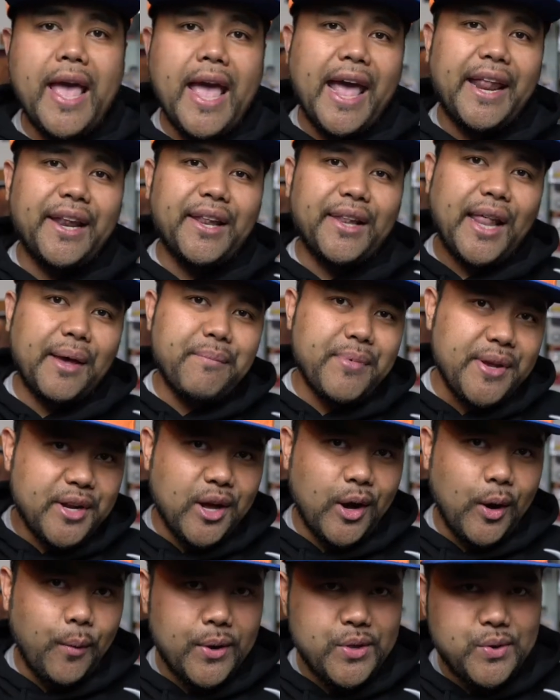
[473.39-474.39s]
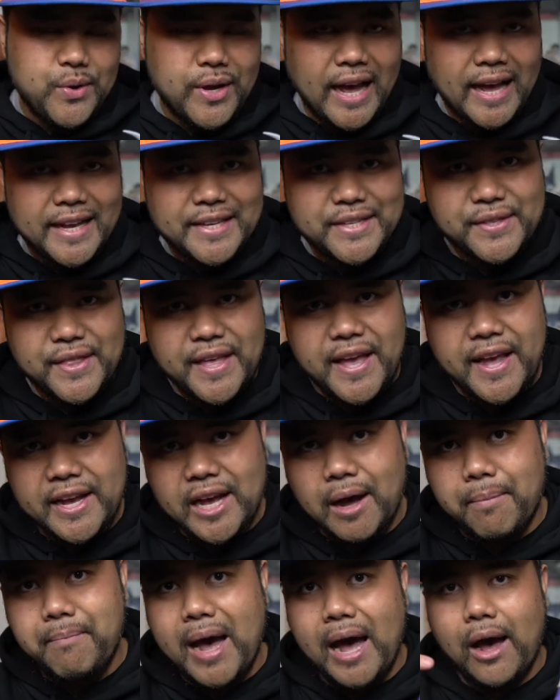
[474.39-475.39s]
and let me know what you guys
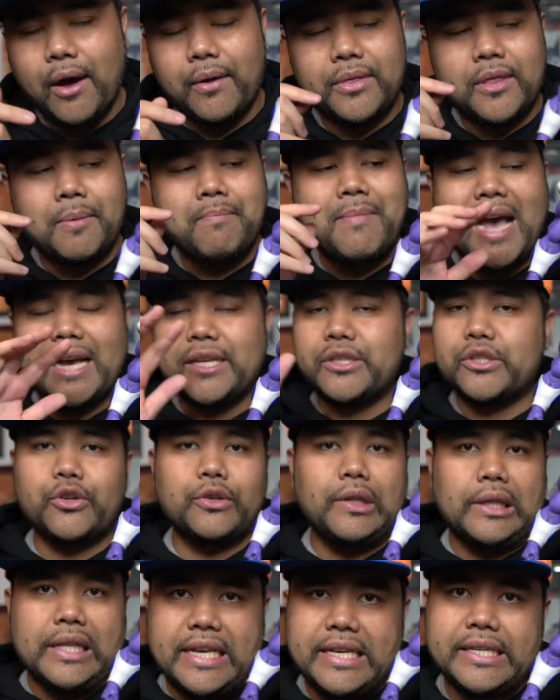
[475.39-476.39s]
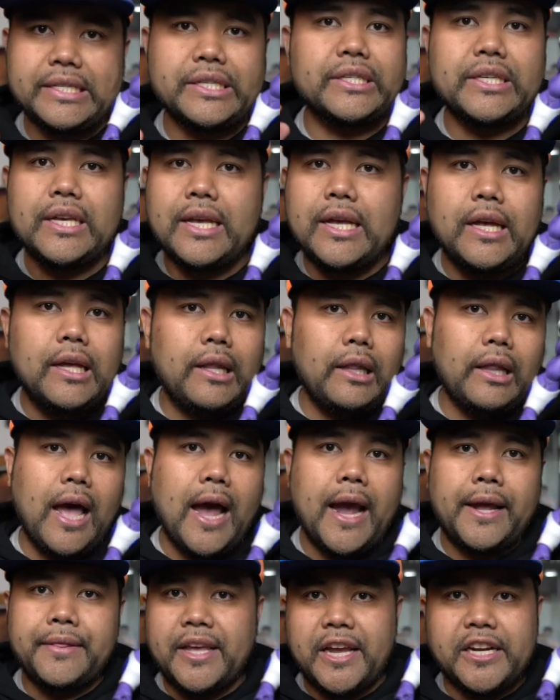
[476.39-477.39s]
think about the Masterlise
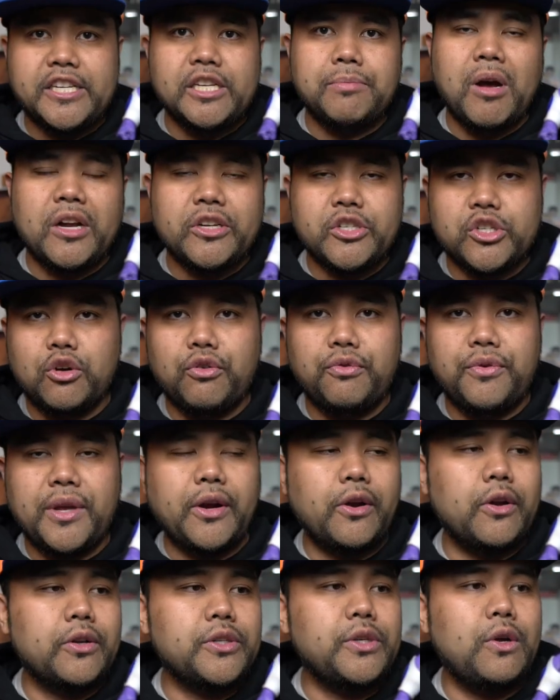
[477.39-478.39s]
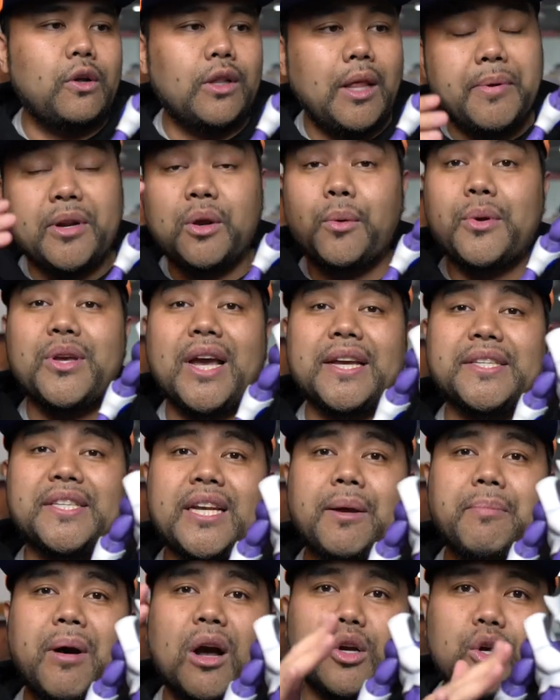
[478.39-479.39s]
line, the Ichiban Shou figures. You know, let me know what you guys
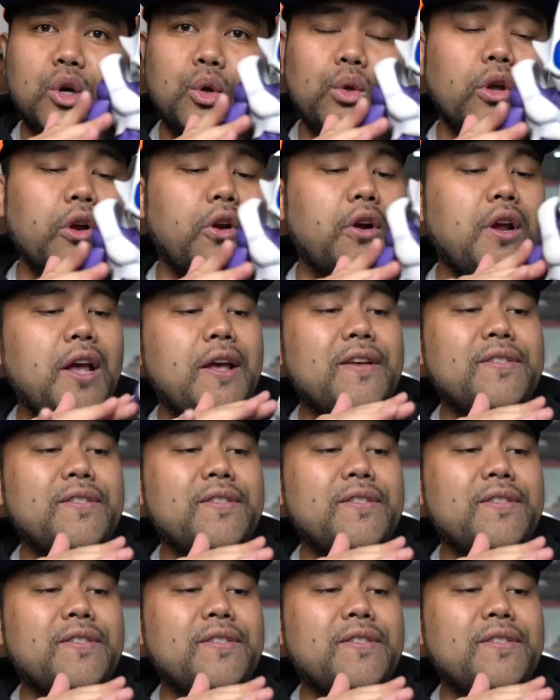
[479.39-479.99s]
think about Cooler.